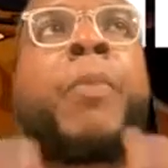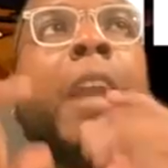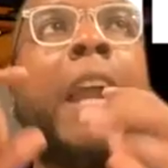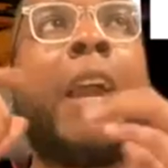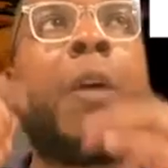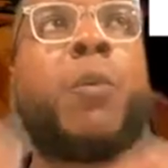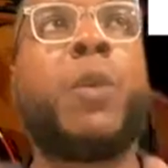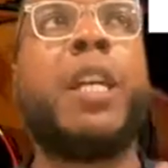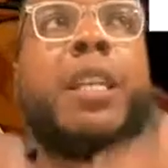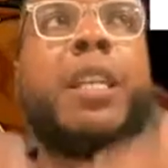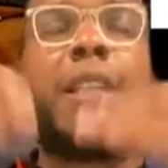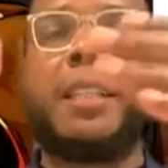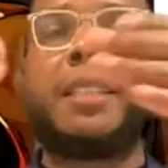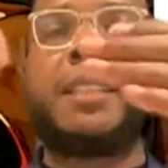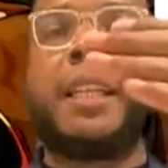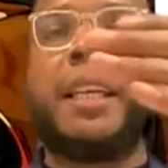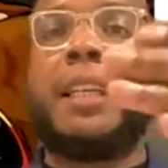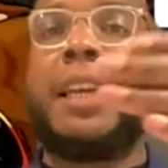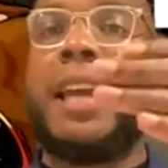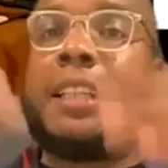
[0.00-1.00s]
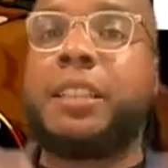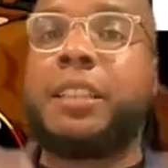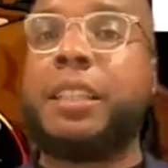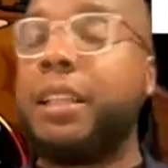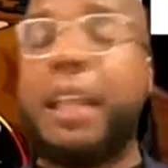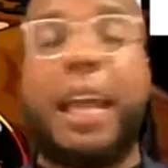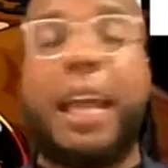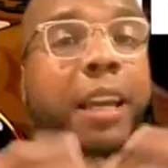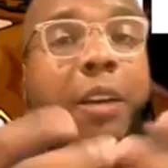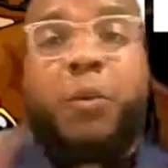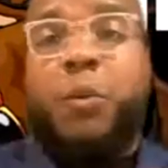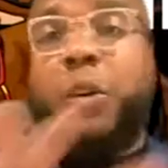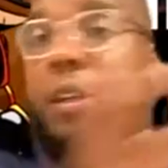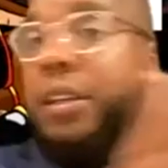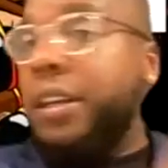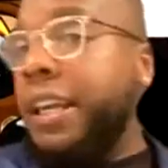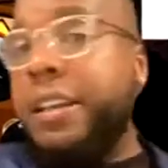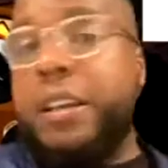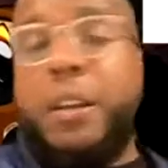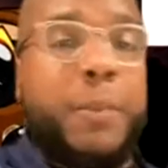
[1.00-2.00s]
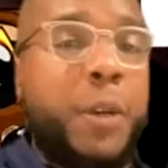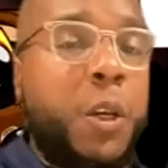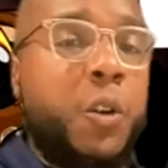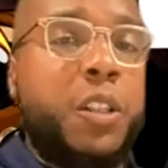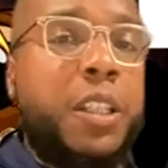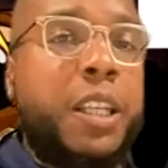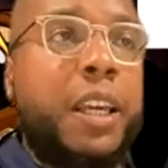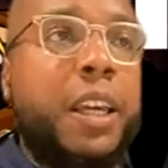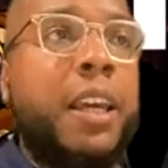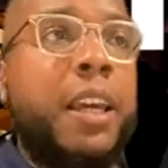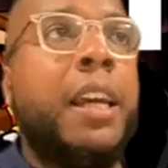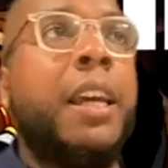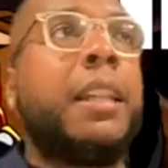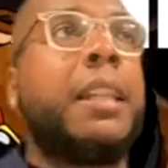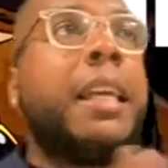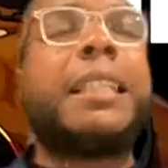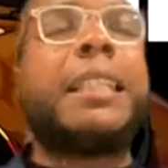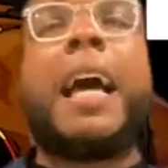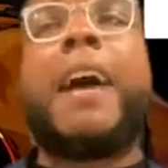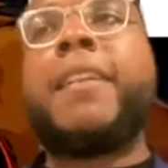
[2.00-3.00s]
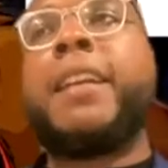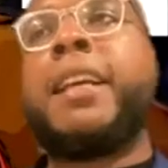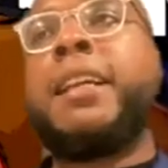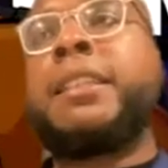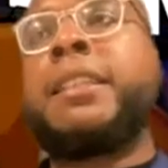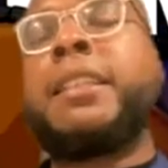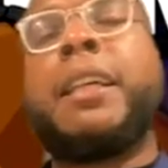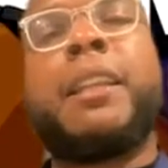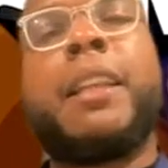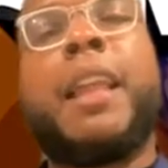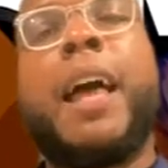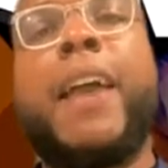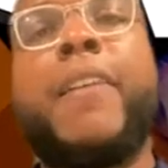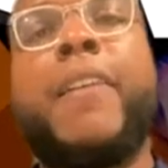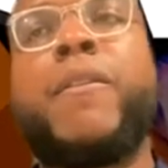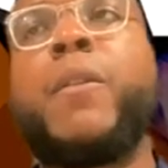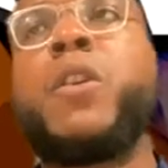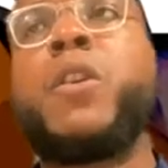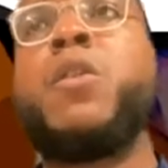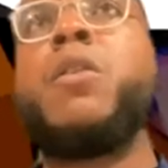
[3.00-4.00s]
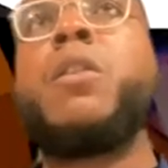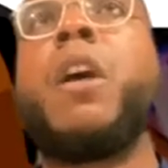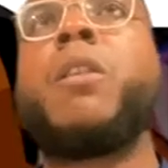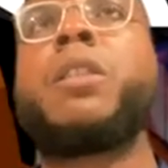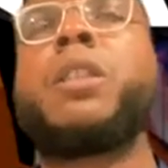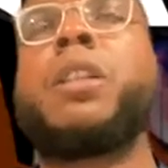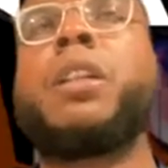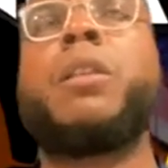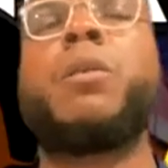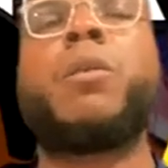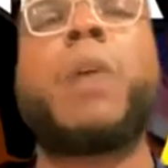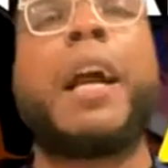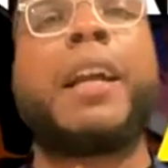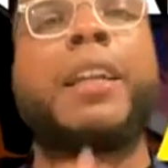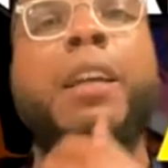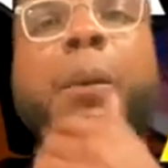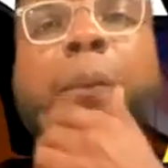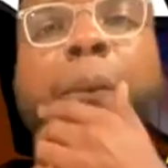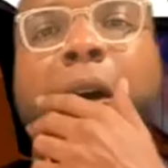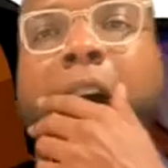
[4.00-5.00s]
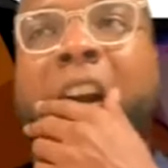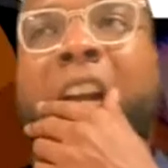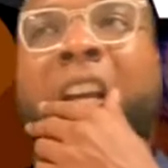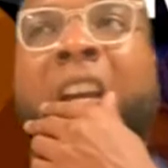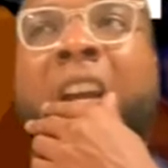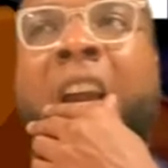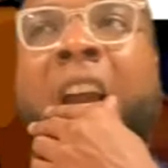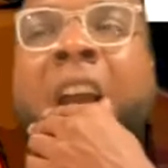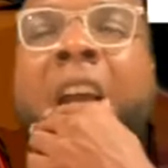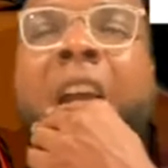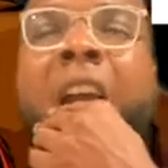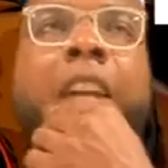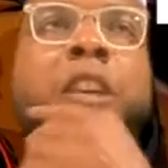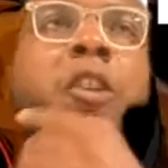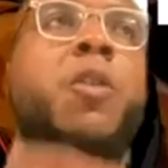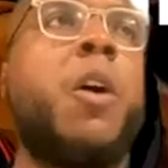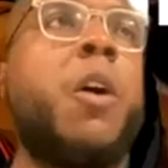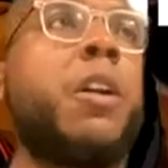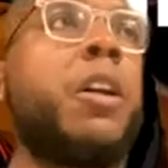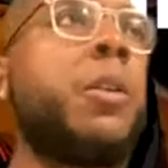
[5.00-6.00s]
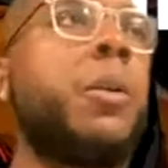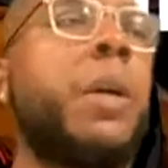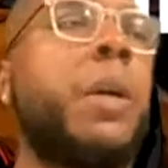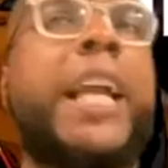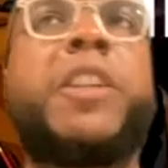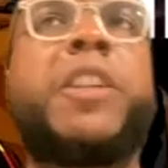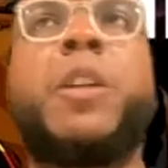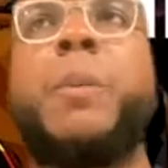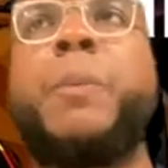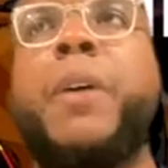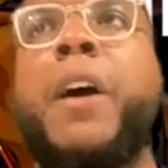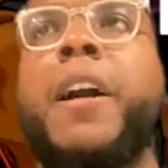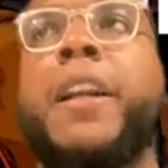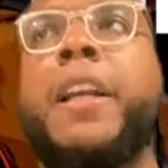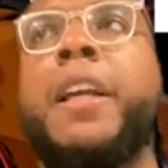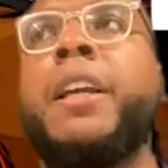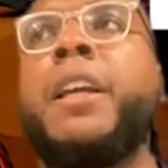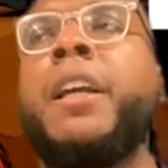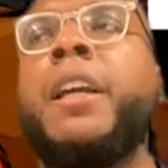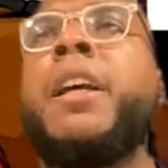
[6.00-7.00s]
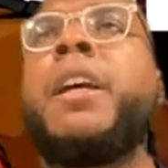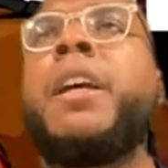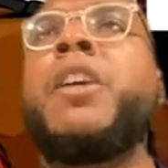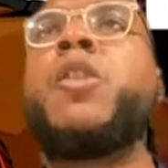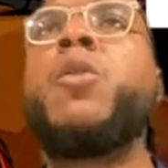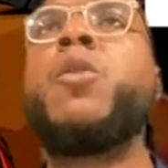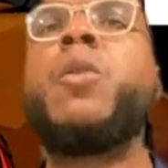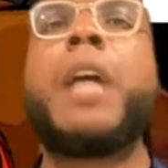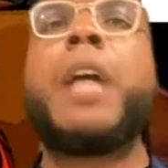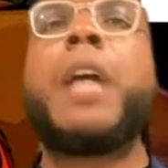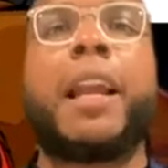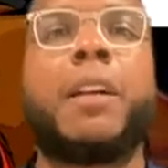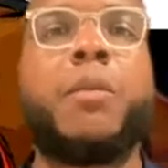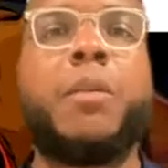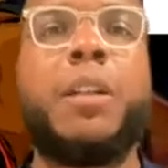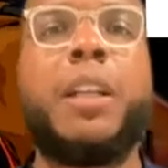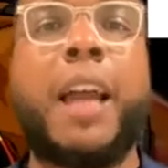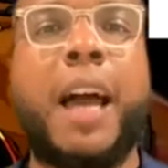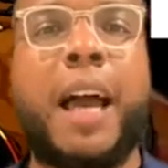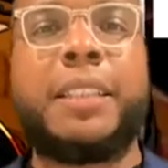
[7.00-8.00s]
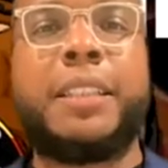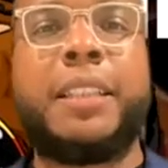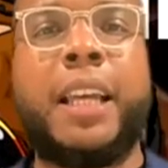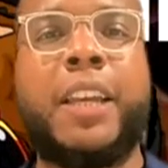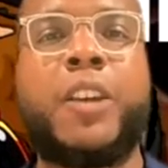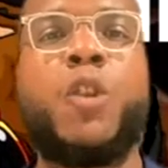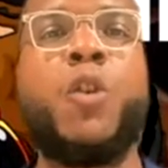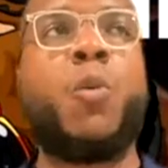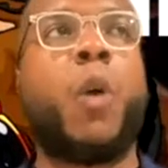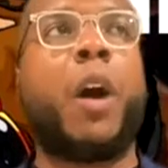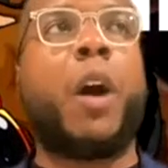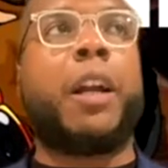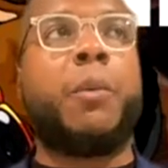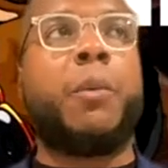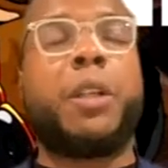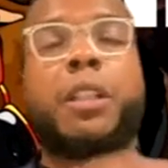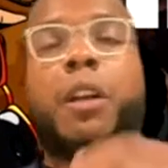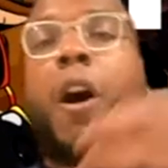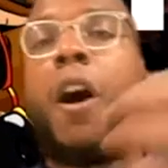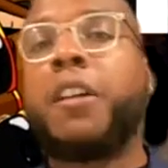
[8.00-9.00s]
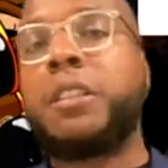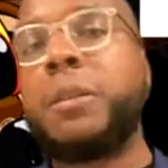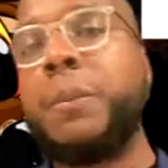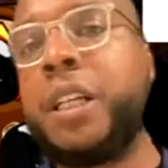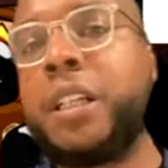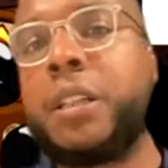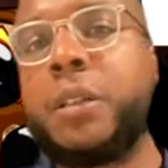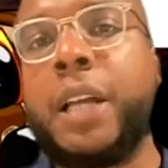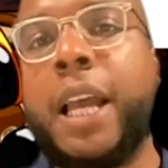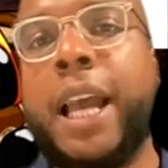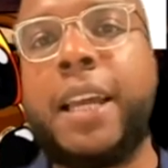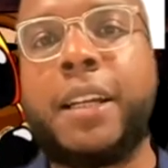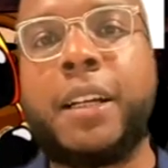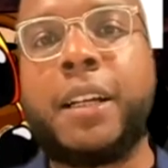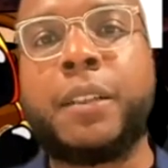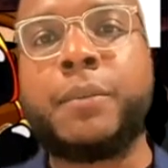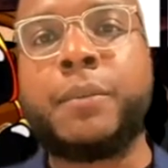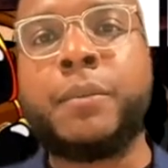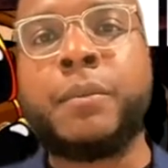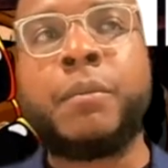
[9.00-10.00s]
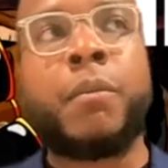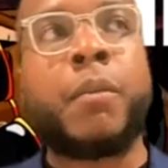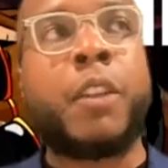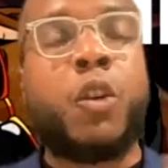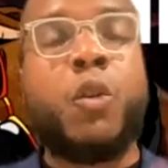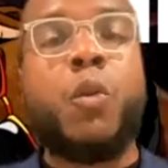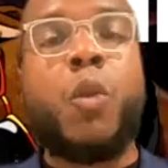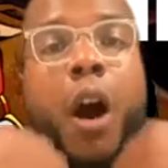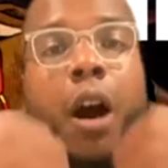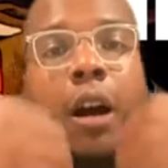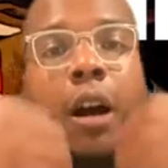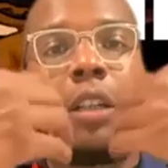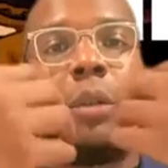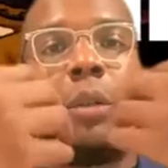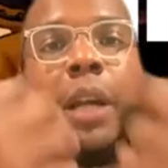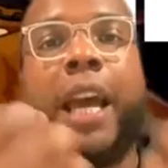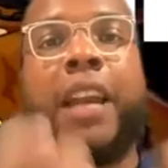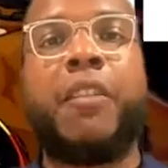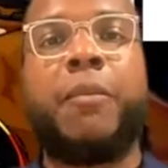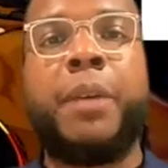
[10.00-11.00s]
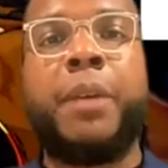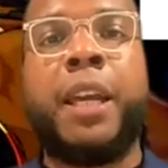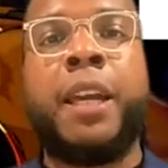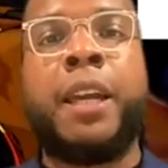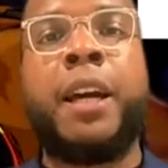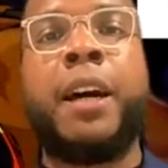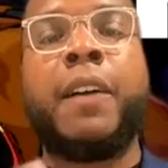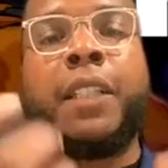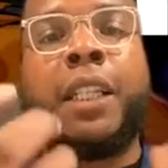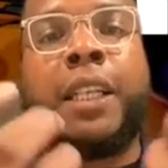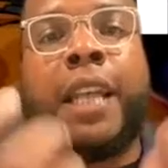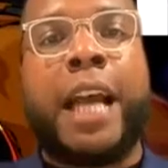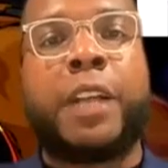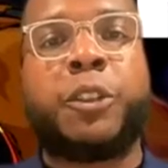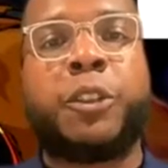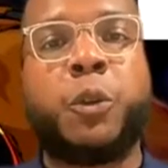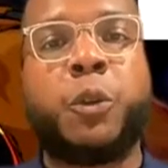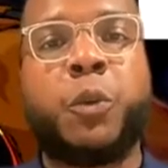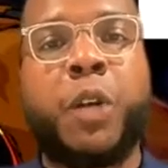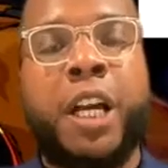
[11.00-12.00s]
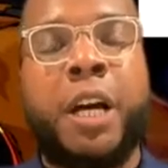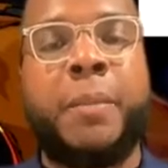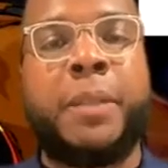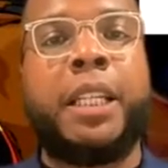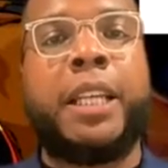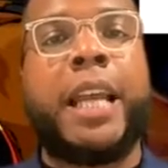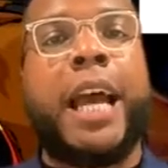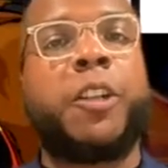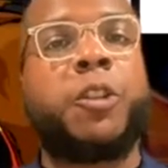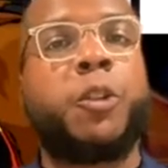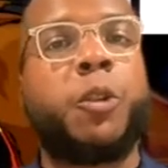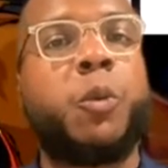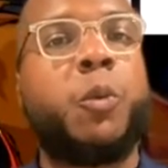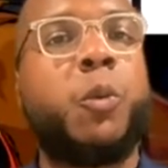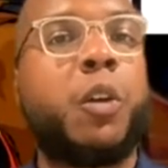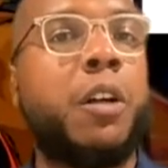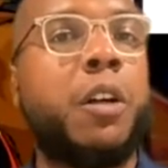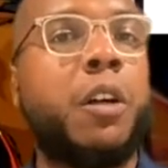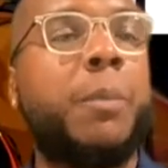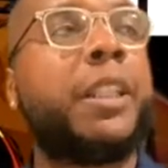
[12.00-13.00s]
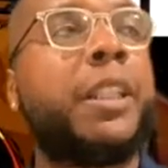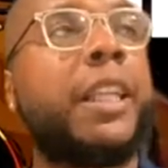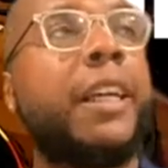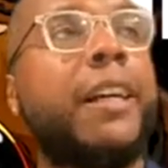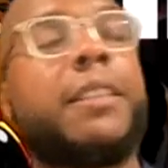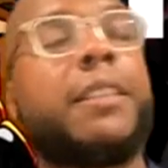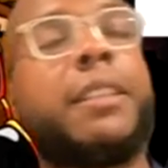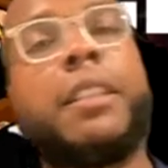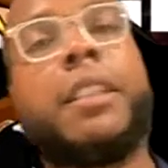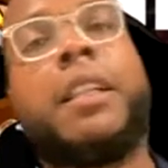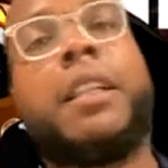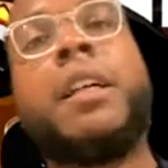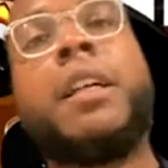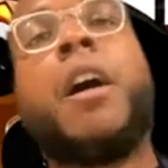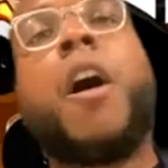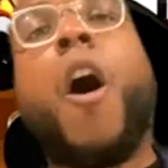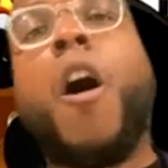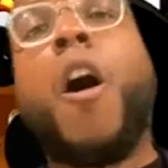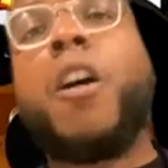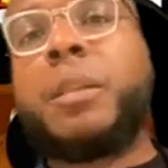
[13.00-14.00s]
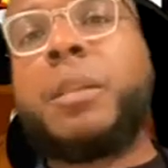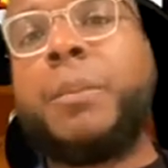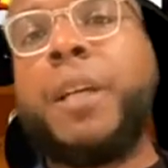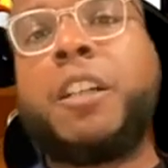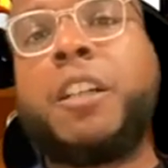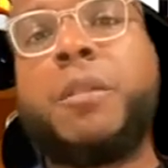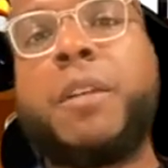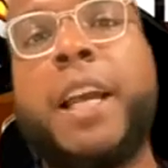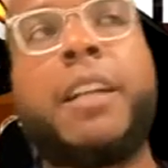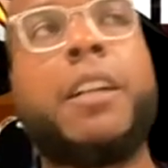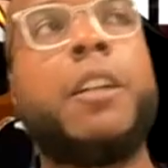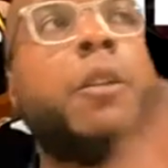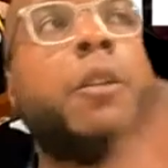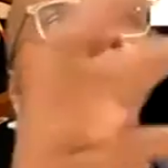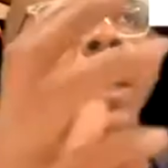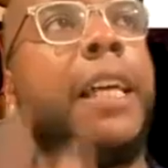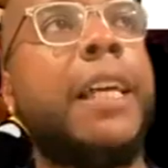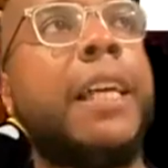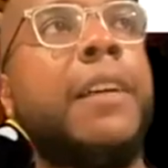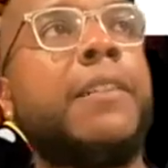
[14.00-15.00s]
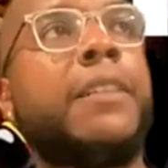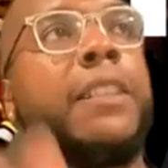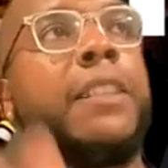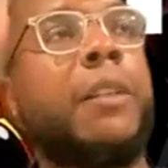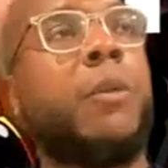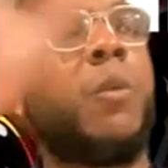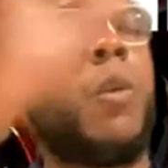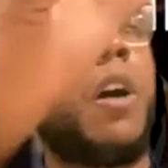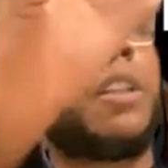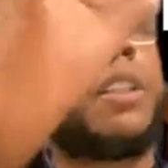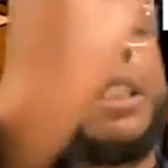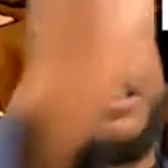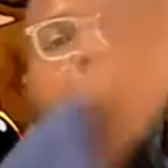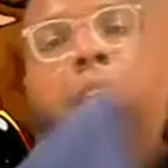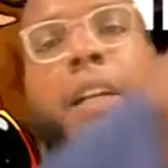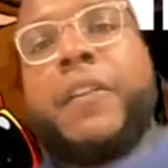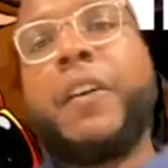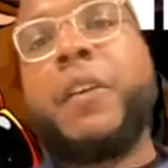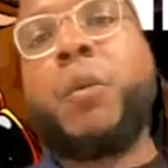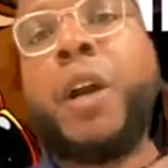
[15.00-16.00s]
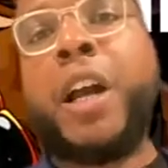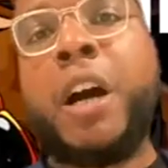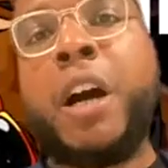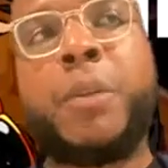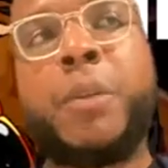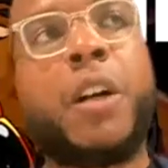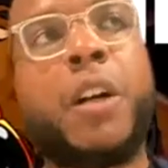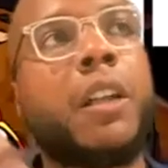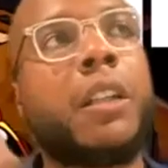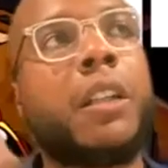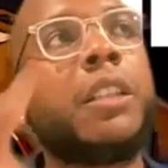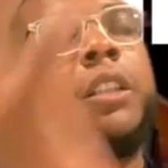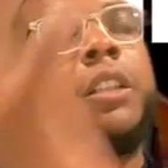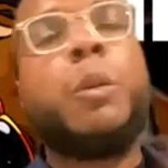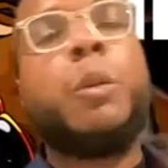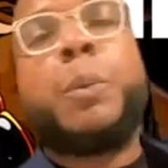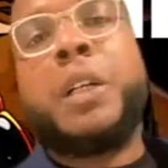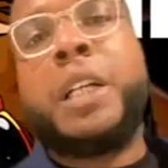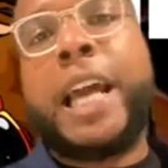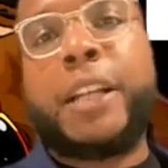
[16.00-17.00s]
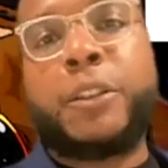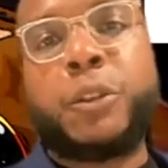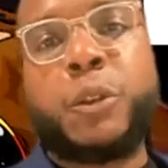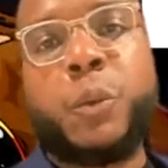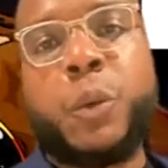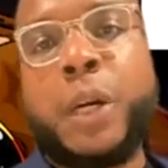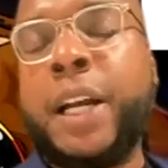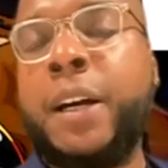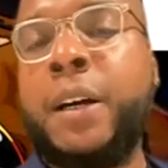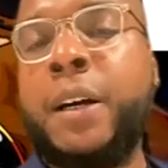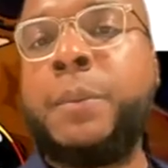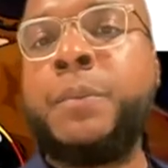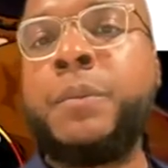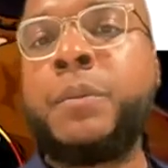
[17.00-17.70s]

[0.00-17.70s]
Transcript: And we just, as like in the music, that's how it is in life. When you go to rock your party, and you go to create your party, you got to realize that you're working with the ultimate creator. You are a creative being of the natural realm and the natural world, but there's an ultimate creator who lives and works in a different realm called the supernatural realm.